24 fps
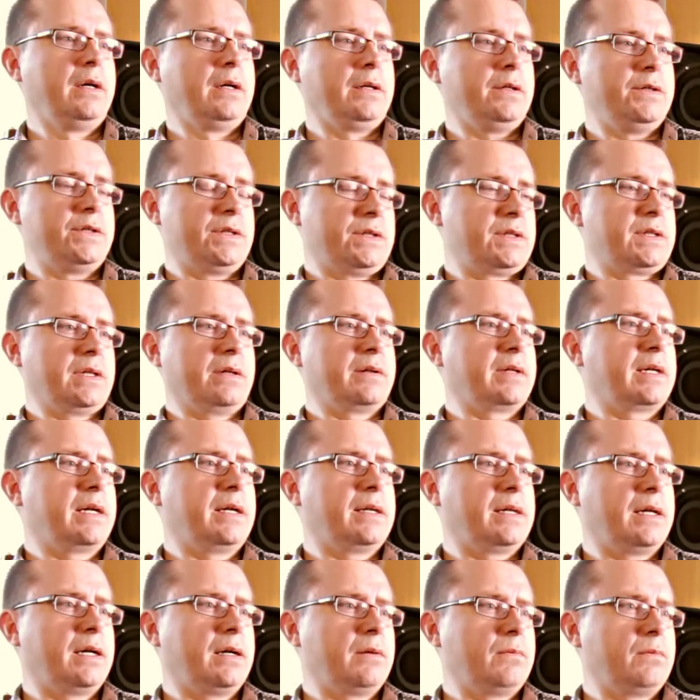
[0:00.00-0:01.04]
You just don't
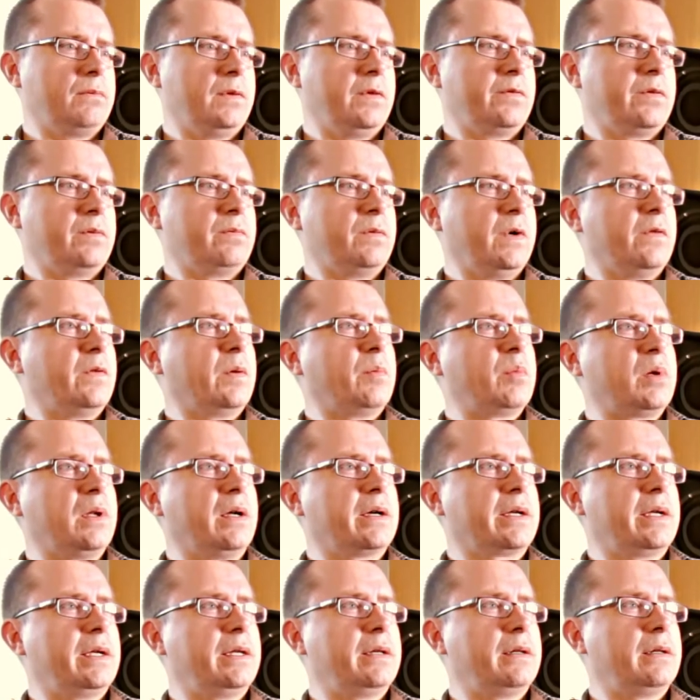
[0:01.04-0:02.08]
get that with a
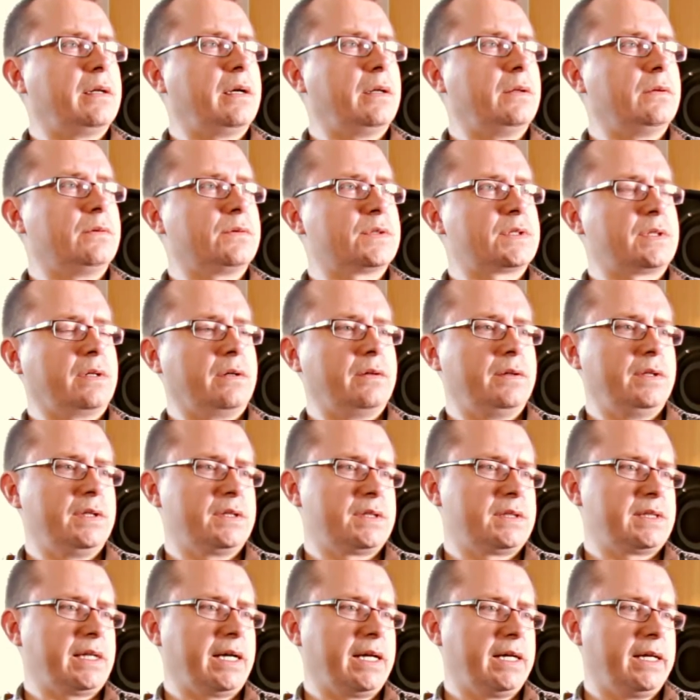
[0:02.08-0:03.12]
plug-in. And also in
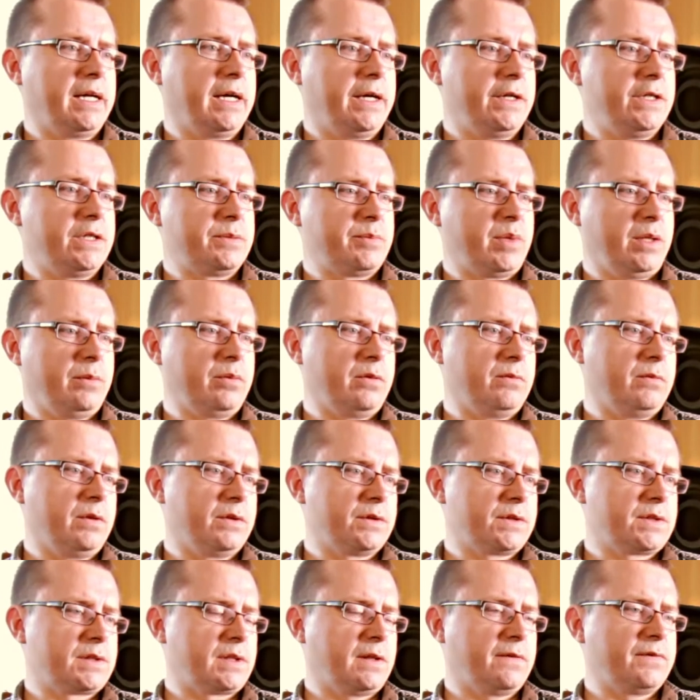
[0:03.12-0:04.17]
this day and age, people
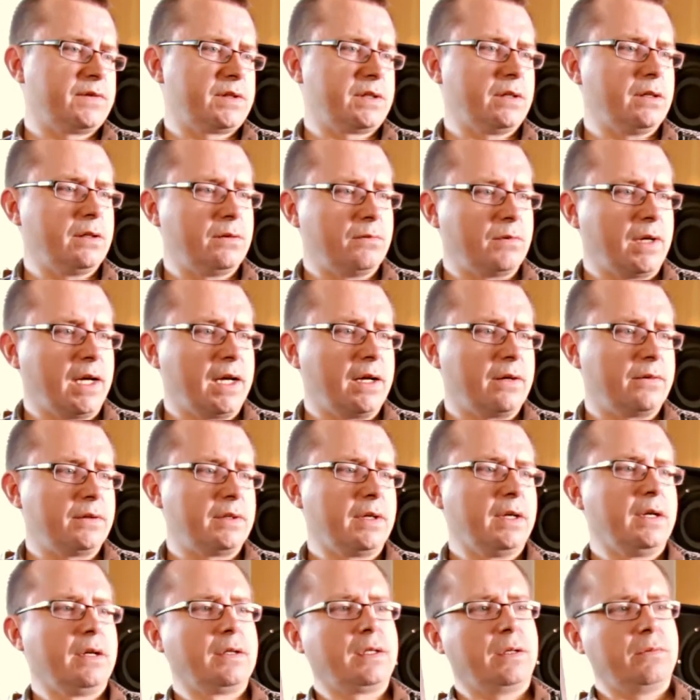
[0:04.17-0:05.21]
want stuff turned around.
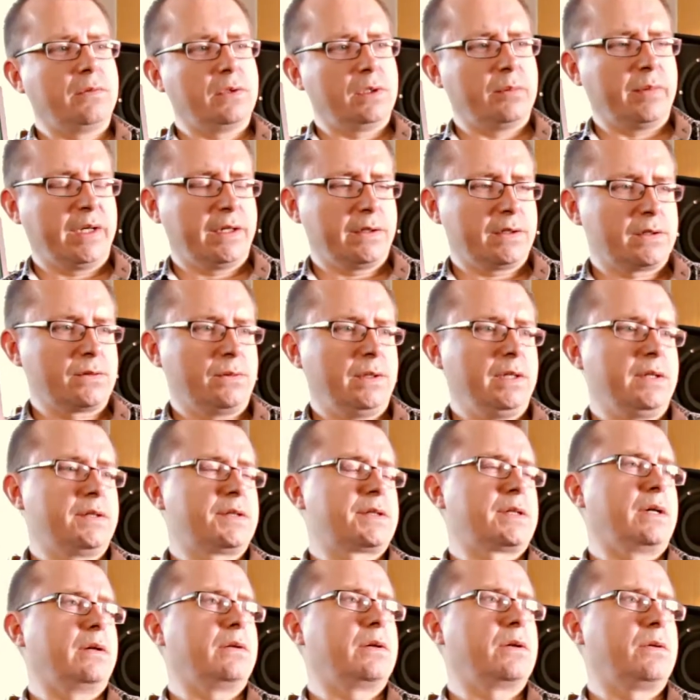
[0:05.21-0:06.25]
They want to make tweaks
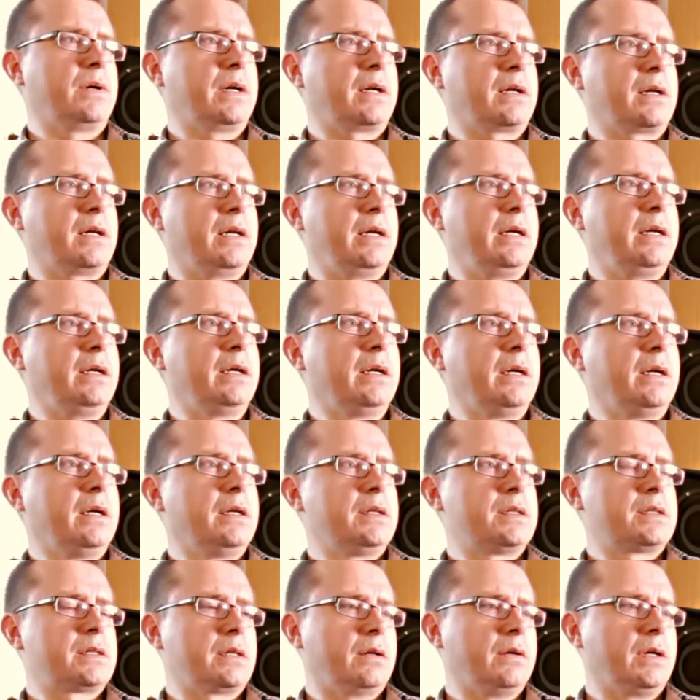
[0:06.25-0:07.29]
so quickly.
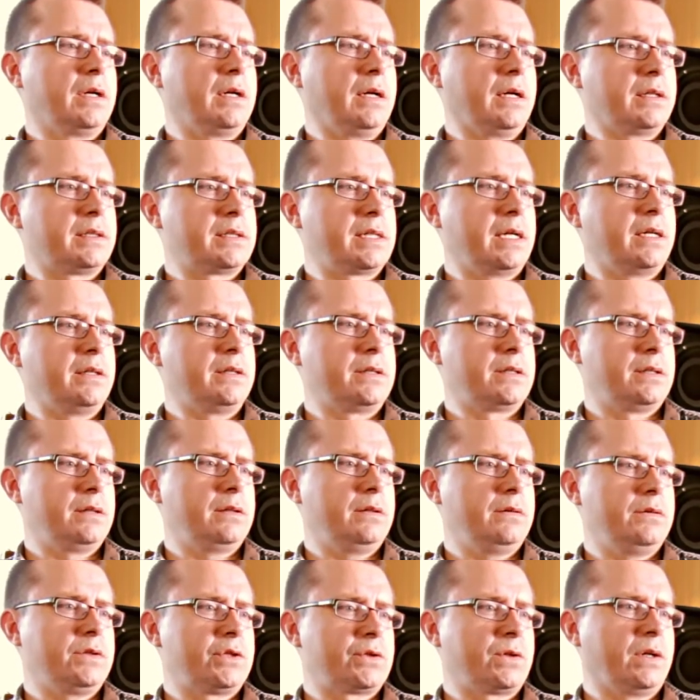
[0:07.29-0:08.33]
So I tend
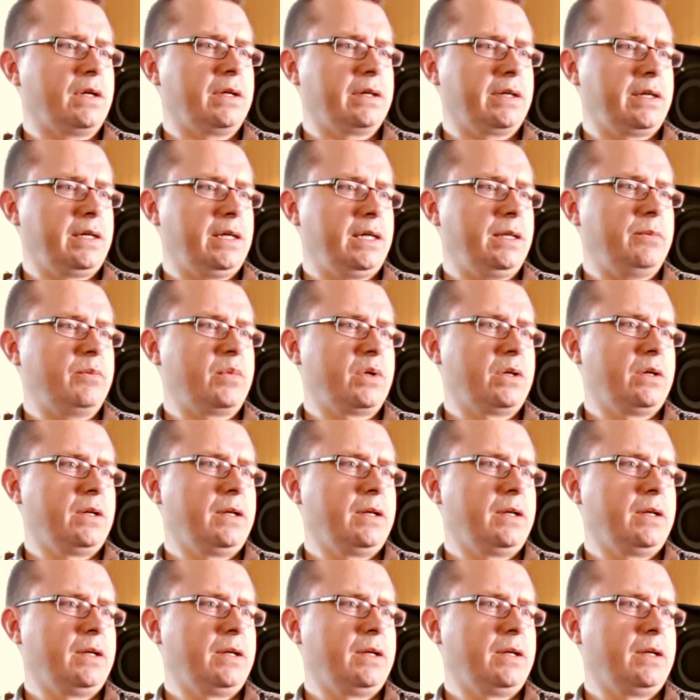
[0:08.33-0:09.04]
to try and keep